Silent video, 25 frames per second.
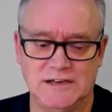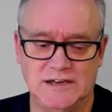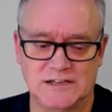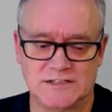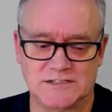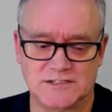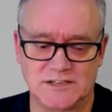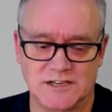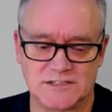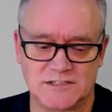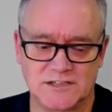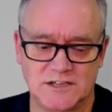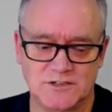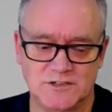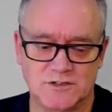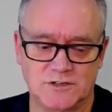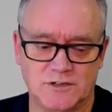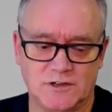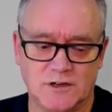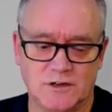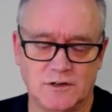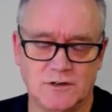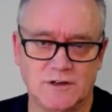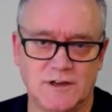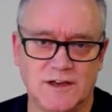Adjust as you
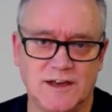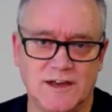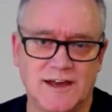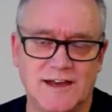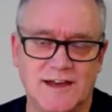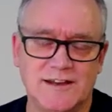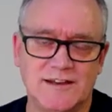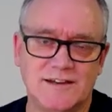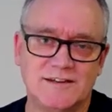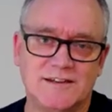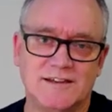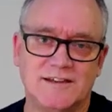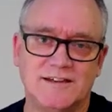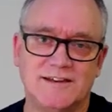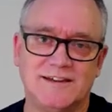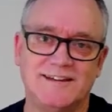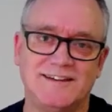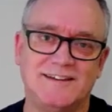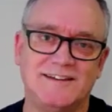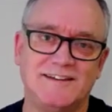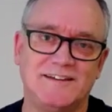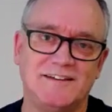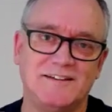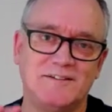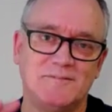go. And
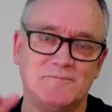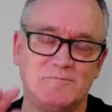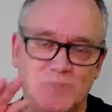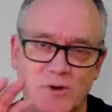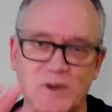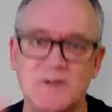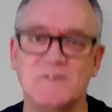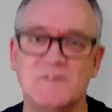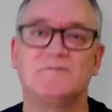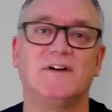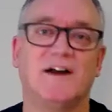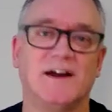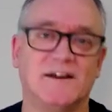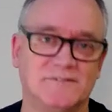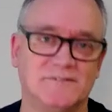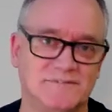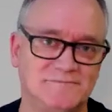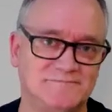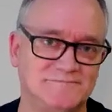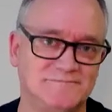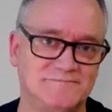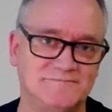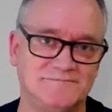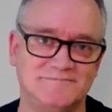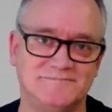point 5,
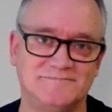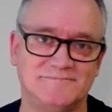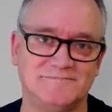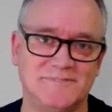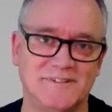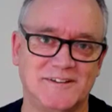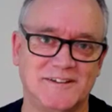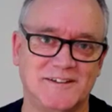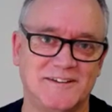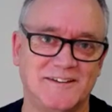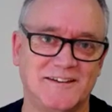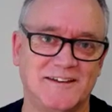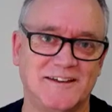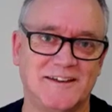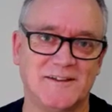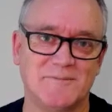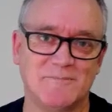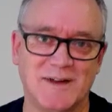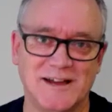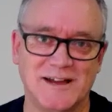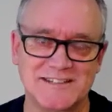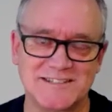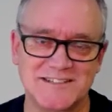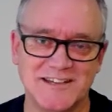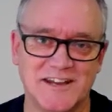it
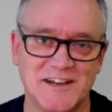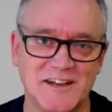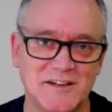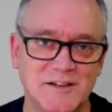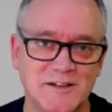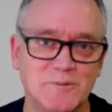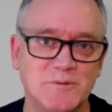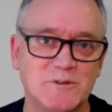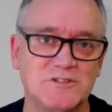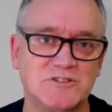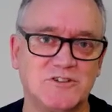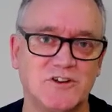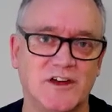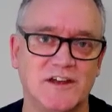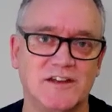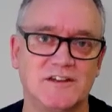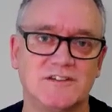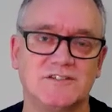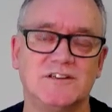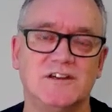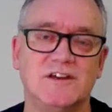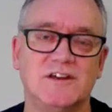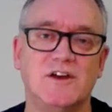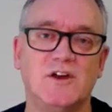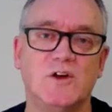might sound a little bit
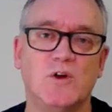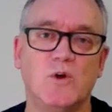strange.